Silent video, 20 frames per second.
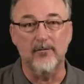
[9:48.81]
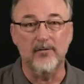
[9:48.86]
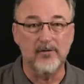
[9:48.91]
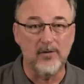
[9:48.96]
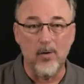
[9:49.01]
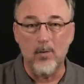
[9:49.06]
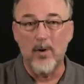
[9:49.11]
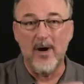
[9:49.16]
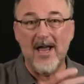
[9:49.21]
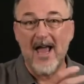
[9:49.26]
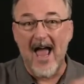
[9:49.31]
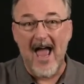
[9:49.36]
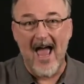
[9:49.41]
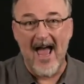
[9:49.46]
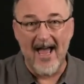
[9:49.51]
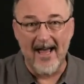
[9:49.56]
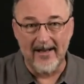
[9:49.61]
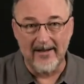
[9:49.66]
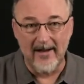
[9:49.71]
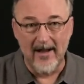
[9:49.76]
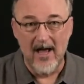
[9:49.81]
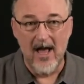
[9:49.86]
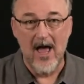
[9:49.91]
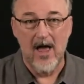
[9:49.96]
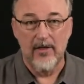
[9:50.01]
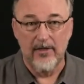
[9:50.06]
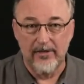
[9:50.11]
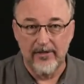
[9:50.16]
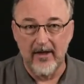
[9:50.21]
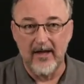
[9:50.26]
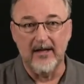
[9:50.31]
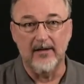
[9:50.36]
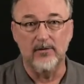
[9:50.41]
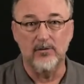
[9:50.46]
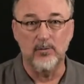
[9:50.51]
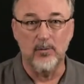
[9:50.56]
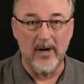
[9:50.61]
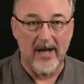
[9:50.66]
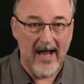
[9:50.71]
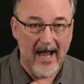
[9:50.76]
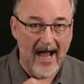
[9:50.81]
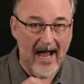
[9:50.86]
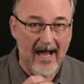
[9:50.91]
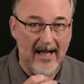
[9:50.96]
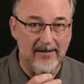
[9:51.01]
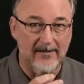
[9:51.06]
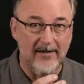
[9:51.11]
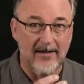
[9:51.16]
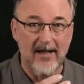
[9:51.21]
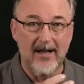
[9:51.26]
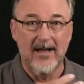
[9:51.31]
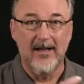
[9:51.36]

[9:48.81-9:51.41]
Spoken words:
So we add things, we add